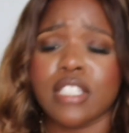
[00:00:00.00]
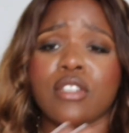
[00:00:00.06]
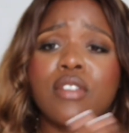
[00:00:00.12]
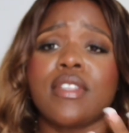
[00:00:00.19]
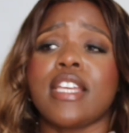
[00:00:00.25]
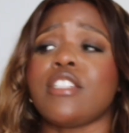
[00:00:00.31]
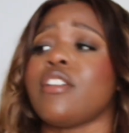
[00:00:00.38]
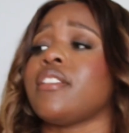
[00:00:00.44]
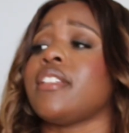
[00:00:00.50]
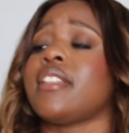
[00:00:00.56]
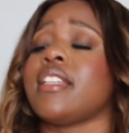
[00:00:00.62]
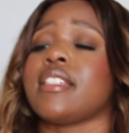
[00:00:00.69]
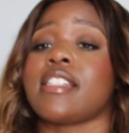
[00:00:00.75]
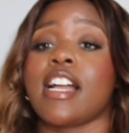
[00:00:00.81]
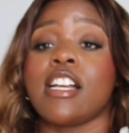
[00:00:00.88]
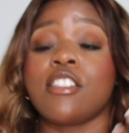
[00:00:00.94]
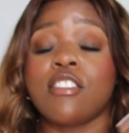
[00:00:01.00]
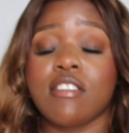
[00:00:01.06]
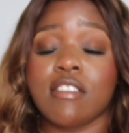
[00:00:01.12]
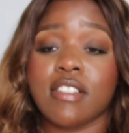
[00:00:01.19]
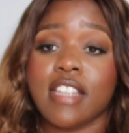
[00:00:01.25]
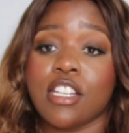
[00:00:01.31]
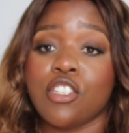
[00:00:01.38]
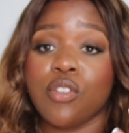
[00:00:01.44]
So these are
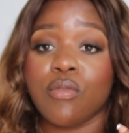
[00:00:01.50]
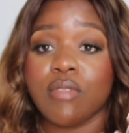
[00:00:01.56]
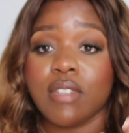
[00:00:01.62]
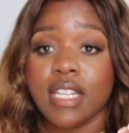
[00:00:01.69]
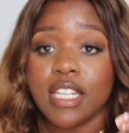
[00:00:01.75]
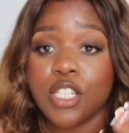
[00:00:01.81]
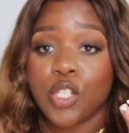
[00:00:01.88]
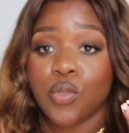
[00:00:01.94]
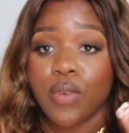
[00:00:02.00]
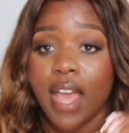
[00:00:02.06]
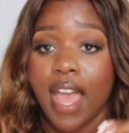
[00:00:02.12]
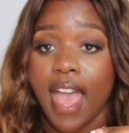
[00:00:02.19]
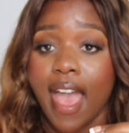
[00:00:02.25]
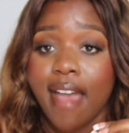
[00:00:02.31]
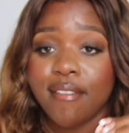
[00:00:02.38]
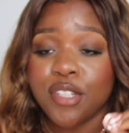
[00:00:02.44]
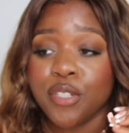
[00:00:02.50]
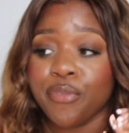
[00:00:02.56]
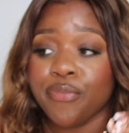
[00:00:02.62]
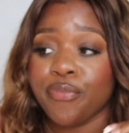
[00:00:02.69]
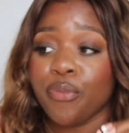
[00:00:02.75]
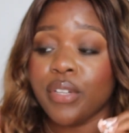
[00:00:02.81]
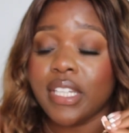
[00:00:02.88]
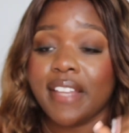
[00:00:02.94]
discussions that you need to have
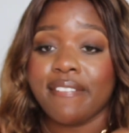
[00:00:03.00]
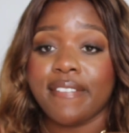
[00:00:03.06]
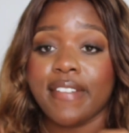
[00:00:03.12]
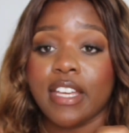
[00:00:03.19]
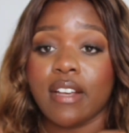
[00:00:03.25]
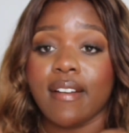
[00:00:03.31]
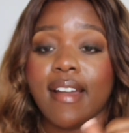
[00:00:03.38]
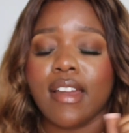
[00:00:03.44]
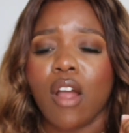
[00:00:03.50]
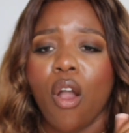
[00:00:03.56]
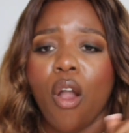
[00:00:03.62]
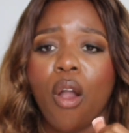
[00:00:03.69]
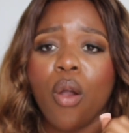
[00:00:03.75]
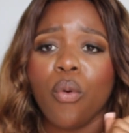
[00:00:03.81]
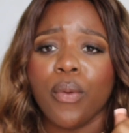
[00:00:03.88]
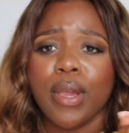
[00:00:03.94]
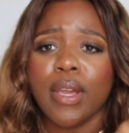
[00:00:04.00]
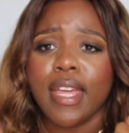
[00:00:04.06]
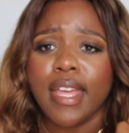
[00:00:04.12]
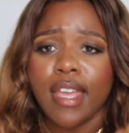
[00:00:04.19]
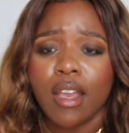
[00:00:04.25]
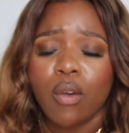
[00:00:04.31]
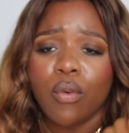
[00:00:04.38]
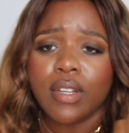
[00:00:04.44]
to really figure out, are
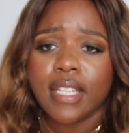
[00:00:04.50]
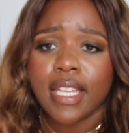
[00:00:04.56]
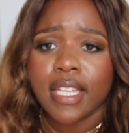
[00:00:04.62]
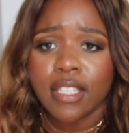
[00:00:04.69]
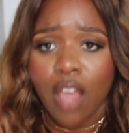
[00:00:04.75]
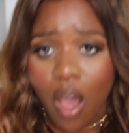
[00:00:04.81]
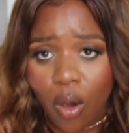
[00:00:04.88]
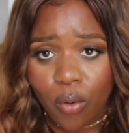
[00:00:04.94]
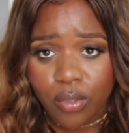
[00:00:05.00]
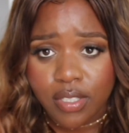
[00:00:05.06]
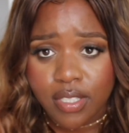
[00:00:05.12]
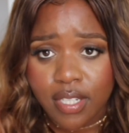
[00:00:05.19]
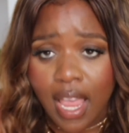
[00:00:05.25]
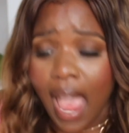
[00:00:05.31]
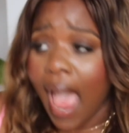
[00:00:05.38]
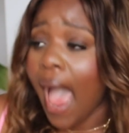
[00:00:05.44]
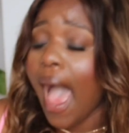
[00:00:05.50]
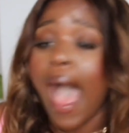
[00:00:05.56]
we equally yoked?